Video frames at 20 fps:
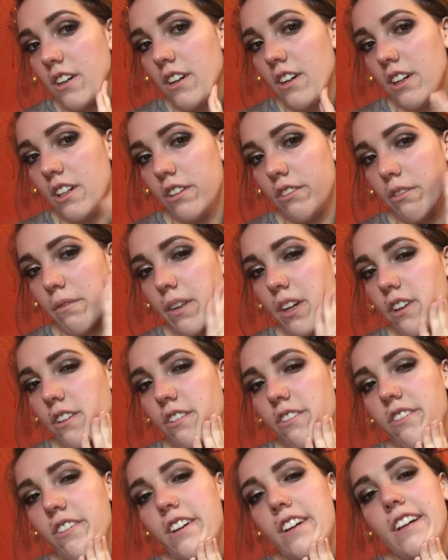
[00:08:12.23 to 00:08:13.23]
all over my
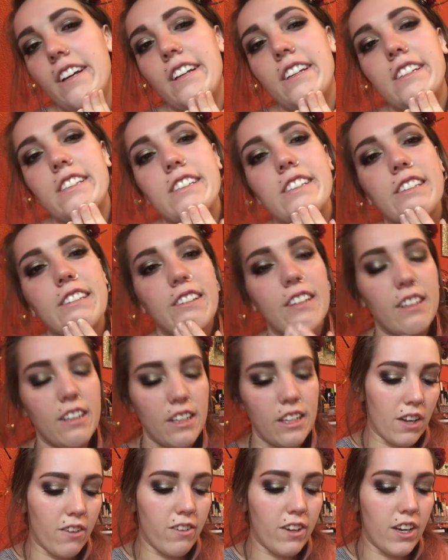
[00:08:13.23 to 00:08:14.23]
face.
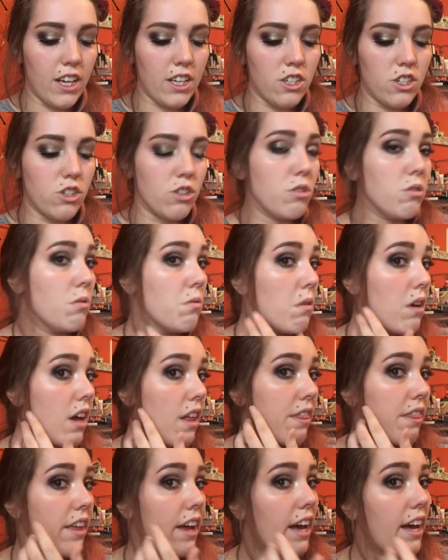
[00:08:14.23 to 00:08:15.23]
I mean, I do
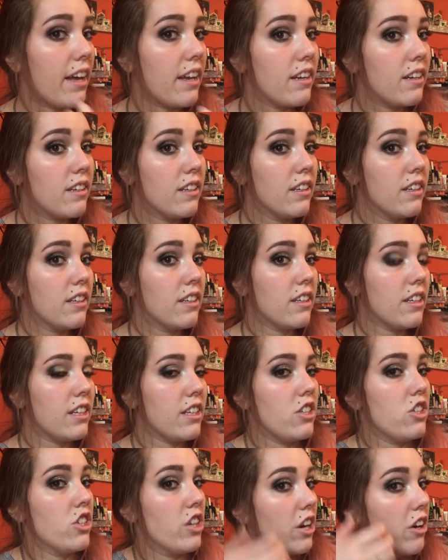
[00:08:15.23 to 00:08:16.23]
want that
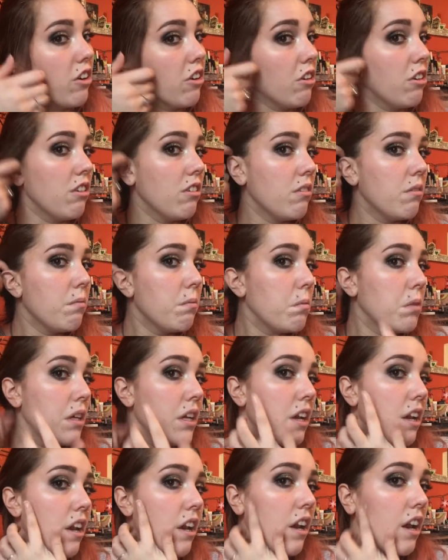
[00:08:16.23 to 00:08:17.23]
in general,
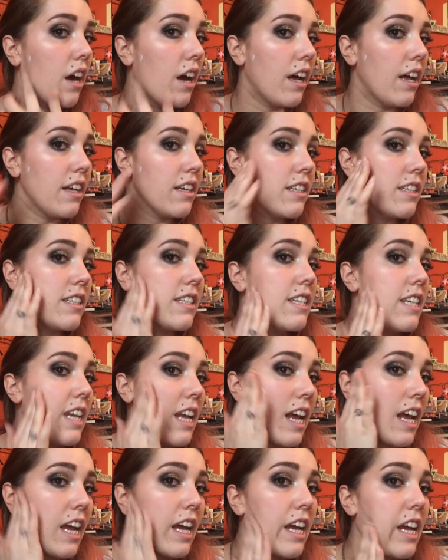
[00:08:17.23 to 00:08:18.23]
but not
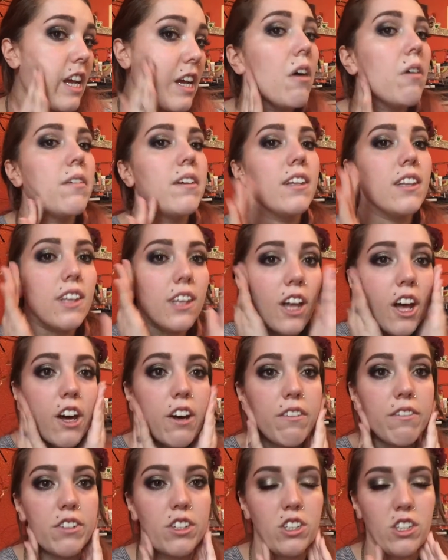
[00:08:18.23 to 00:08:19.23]
today. I would
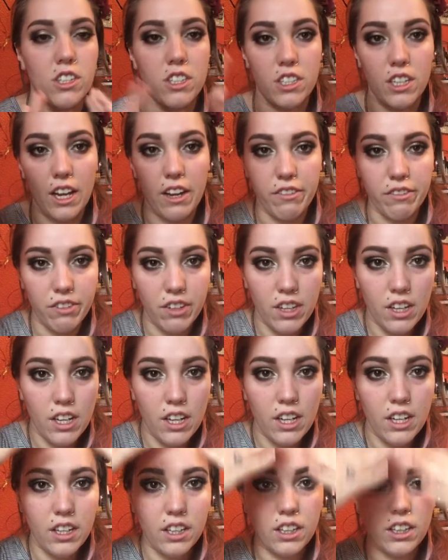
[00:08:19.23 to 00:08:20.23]
love to just have
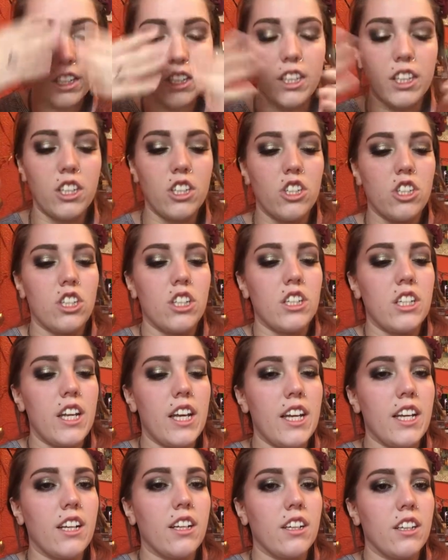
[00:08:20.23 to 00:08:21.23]
glitter, just to
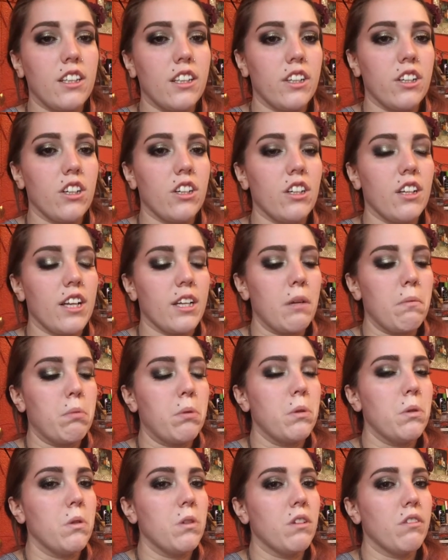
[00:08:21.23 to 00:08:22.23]
take glitter, like a
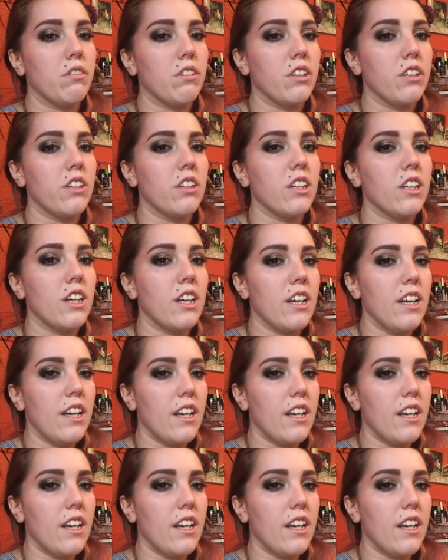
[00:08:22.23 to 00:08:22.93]
pool of glitter,